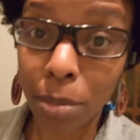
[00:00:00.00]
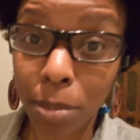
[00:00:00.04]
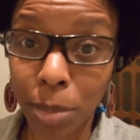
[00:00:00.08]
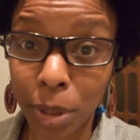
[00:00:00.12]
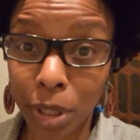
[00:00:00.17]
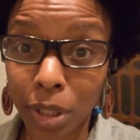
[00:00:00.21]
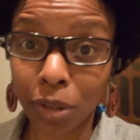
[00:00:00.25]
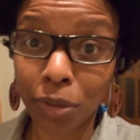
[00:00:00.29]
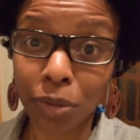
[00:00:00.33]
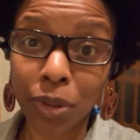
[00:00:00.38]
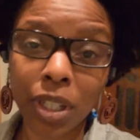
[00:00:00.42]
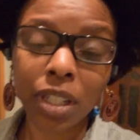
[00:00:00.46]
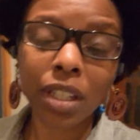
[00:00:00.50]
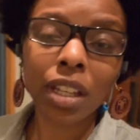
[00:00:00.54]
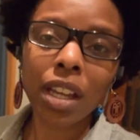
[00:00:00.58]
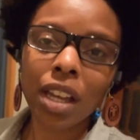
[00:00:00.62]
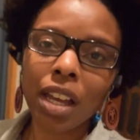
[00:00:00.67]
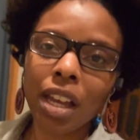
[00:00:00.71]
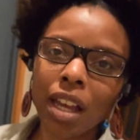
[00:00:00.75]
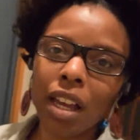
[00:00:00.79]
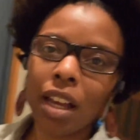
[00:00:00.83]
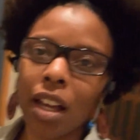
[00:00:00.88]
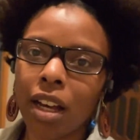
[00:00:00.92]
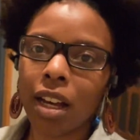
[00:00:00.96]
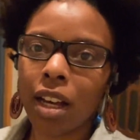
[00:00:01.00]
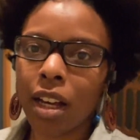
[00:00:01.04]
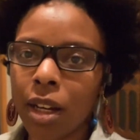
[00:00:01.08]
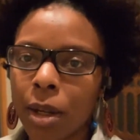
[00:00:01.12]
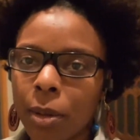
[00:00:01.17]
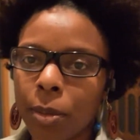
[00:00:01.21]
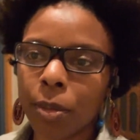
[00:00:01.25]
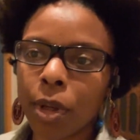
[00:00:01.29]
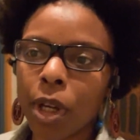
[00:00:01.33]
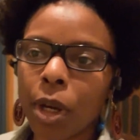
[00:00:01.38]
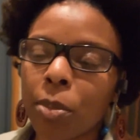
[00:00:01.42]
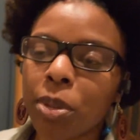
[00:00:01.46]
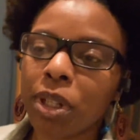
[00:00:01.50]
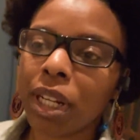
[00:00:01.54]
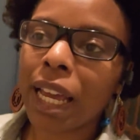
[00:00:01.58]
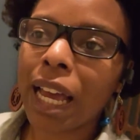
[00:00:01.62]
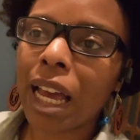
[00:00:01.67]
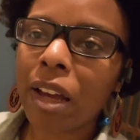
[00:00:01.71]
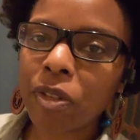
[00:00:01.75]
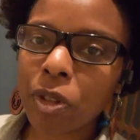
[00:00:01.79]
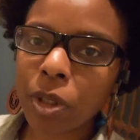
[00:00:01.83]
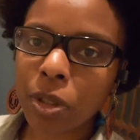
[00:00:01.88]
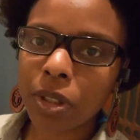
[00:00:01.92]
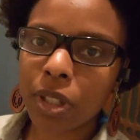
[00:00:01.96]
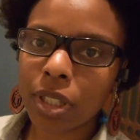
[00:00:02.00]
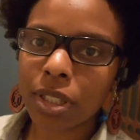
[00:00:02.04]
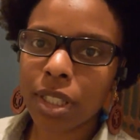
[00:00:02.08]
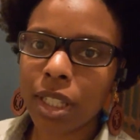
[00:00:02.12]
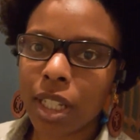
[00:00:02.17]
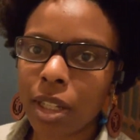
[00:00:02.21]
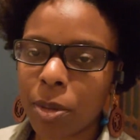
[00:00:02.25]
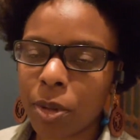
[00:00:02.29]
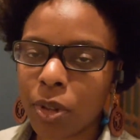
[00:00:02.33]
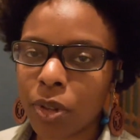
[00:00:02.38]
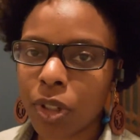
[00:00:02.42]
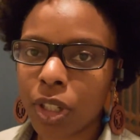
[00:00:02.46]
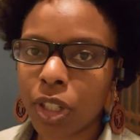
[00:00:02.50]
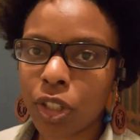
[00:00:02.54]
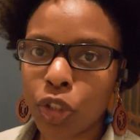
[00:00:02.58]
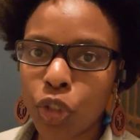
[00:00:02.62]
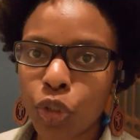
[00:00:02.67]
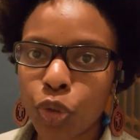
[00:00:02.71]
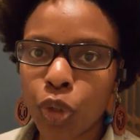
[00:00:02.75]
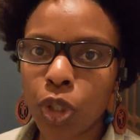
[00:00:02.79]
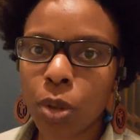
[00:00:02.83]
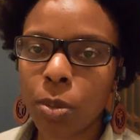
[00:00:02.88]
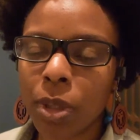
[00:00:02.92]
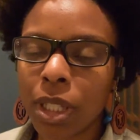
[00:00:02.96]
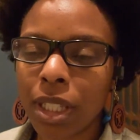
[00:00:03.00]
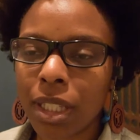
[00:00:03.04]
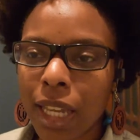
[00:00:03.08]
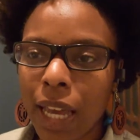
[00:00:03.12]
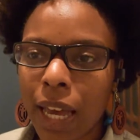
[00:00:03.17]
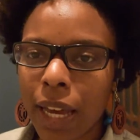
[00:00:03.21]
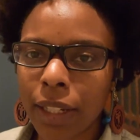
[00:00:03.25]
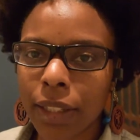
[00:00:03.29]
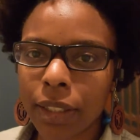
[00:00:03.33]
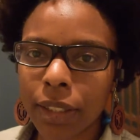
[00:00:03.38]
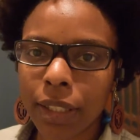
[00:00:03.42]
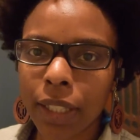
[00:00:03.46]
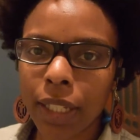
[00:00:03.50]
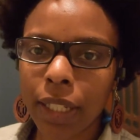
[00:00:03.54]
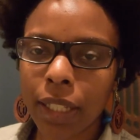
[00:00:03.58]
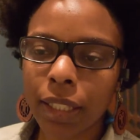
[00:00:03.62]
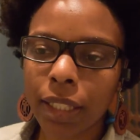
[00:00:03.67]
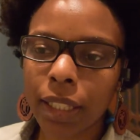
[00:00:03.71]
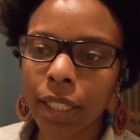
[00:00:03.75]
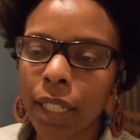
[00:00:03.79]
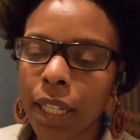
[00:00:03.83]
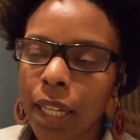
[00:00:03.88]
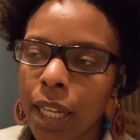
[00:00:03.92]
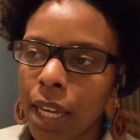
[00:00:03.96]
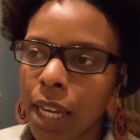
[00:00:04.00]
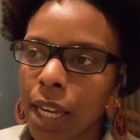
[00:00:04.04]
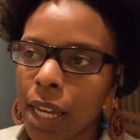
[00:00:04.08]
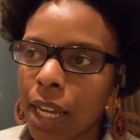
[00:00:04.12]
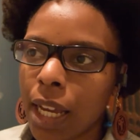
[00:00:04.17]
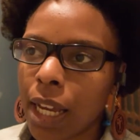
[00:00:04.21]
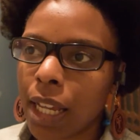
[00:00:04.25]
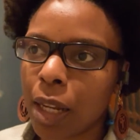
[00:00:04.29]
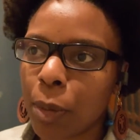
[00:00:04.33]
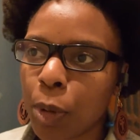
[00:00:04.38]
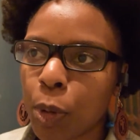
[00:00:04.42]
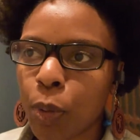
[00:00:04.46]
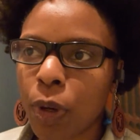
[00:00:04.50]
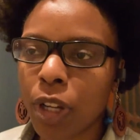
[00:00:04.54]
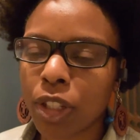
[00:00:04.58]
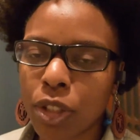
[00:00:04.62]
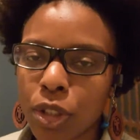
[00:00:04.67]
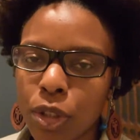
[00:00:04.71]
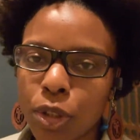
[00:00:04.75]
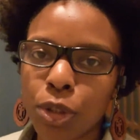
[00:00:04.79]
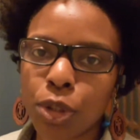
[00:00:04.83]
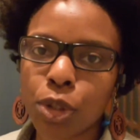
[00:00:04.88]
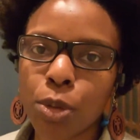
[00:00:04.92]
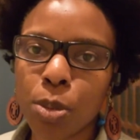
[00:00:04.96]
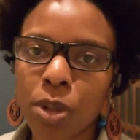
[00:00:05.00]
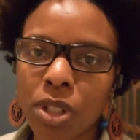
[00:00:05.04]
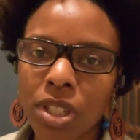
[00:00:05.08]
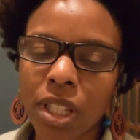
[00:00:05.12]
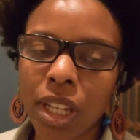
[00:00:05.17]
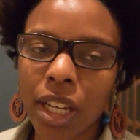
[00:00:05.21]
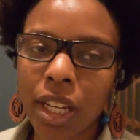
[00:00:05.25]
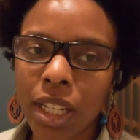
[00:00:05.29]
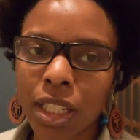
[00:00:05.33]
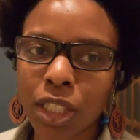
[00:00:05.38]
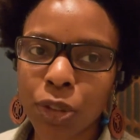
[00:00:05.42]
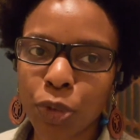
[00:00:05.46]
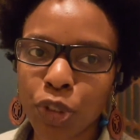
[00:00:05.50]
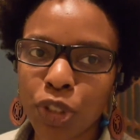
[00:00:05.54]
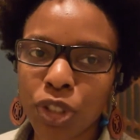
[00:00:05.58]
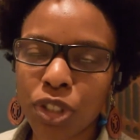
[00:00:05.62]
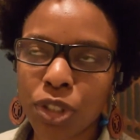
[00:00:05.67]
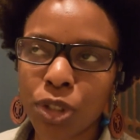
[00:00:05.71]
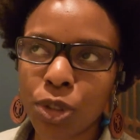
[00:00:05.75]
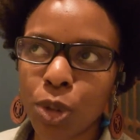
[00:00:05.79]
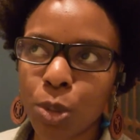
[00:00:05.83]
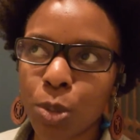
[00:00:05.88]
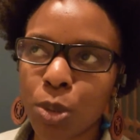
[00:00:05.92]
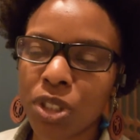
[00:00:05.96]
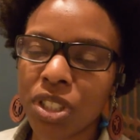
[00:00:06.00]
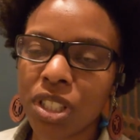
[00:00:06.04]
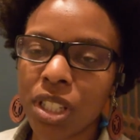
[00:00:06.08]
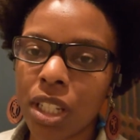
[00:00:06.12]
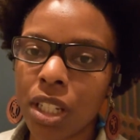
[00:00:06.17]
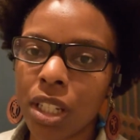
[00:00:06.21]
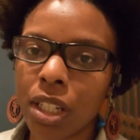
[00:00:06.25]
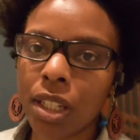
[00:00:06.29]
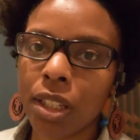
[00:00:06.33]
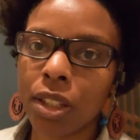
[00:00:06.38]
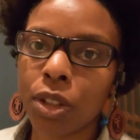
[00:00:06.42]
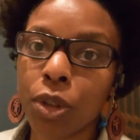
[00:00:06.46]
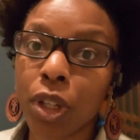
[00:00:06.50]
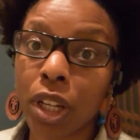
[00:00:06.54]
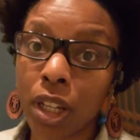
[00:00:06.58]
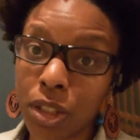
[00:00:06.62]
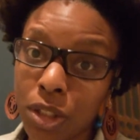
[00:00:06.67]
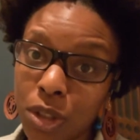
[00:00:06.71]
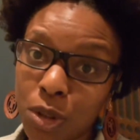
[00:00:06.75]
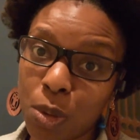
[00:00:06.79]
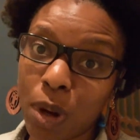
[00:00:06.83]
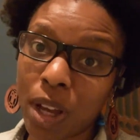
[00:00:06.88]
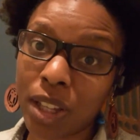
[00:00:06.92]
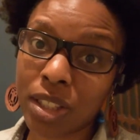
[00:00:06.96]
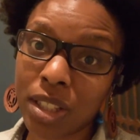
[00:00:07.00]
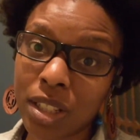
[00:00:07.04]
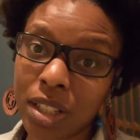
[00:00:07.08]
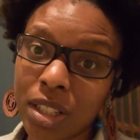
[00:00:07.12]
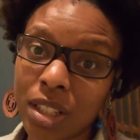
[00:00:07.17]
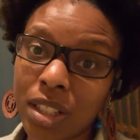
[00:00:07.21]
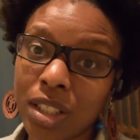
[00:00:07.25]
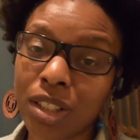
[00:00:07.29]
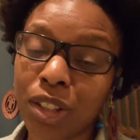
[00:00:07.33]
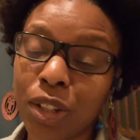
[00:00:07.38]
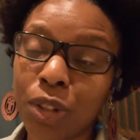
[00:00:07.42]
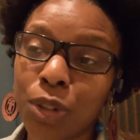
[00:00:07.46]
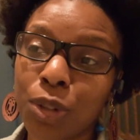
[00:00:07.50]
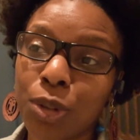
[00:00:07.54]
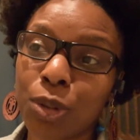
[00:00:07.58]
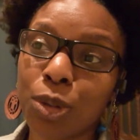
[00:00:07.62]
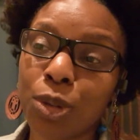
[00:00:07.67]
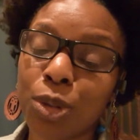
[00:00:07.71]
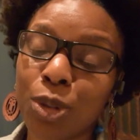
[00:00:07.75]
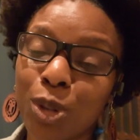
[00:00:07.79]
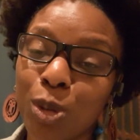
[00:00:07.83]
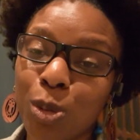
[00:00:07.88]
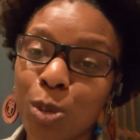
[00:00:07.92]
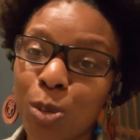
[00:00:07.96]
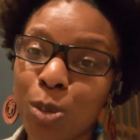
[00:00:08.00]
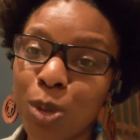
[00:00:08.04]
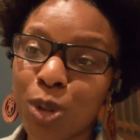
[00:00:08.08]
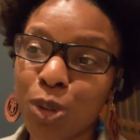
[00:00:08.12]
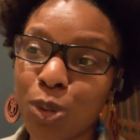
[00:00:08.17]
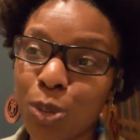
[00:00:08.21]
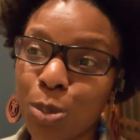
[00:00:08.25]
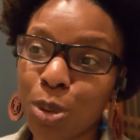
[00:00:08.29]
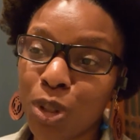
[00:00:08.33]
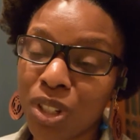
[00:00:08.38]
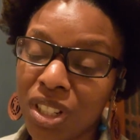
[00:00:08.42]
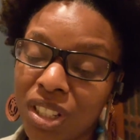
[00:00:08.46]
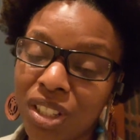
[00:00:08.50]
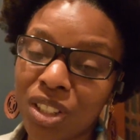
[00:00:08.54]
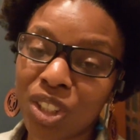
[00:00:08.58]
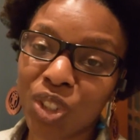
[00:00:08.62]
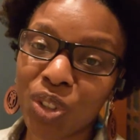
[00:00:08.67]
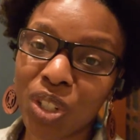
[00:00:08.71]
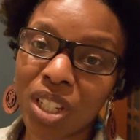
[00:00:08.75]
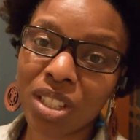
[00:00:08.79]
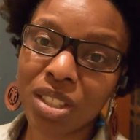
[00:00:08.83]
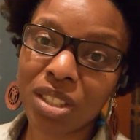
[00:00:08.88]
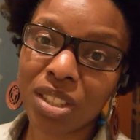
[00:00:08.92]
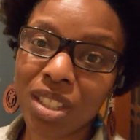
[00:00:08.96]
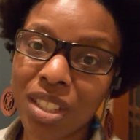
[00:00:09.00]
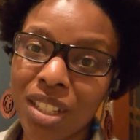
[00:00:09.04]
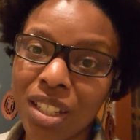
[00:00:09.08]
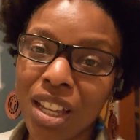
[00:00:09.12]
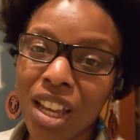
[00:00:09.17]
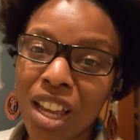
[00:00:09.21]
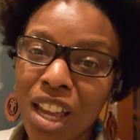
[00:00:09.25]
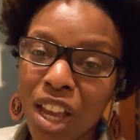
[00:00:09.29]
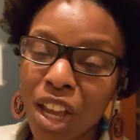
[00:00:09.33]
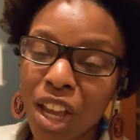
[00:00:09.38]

benefit. But I have noticed that I've been extremely tired lately. And I've been watching Super Size versus Super Skinny. You guys should watch it. It's on YouTube. It's pretty interesting.